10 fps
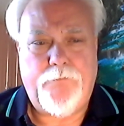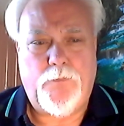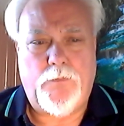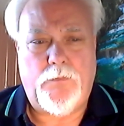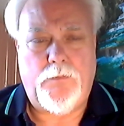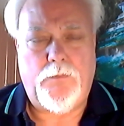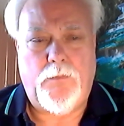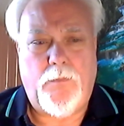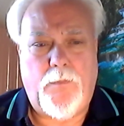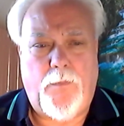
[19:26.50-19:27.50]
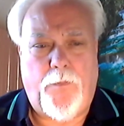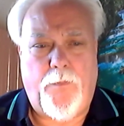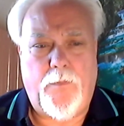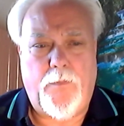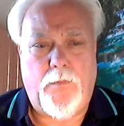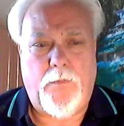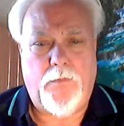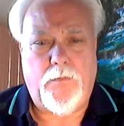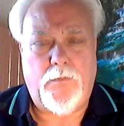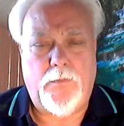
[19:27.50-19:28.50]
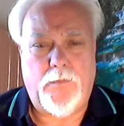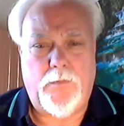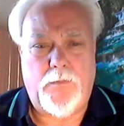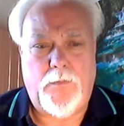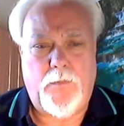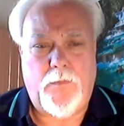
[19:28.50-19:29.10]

any of the other female characters?